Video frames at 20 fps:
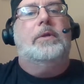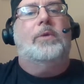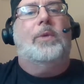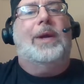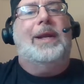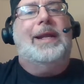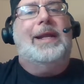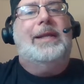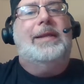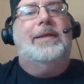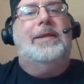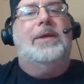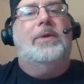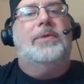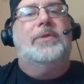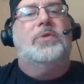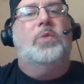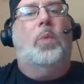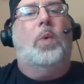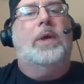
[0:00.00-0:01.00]
do I need to
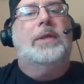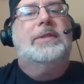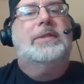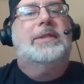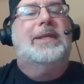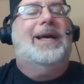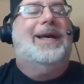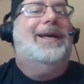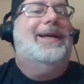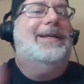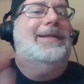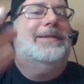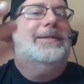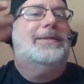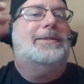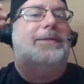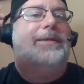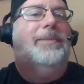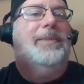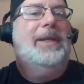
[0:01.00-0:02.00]
know it's one size?
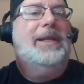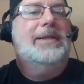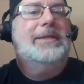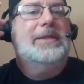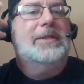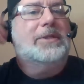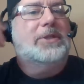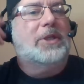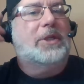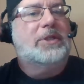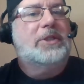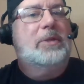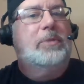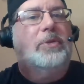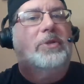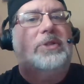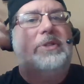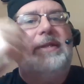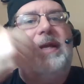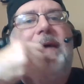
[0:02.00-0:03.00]
I mean, it's
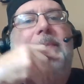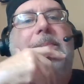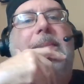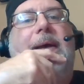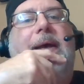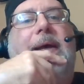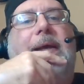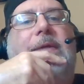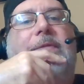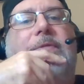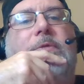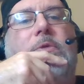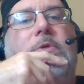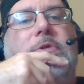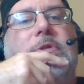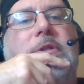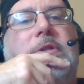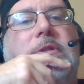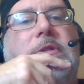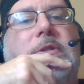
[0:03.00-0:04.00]
adjustable snapback. Of
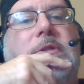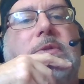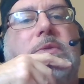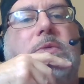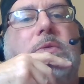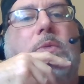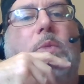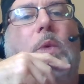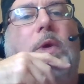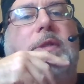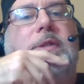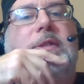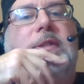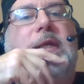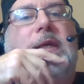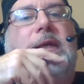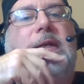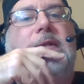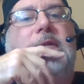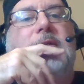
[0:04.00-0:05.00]
course, it's one
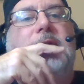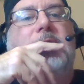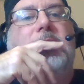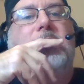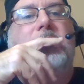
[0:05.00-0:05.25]
size.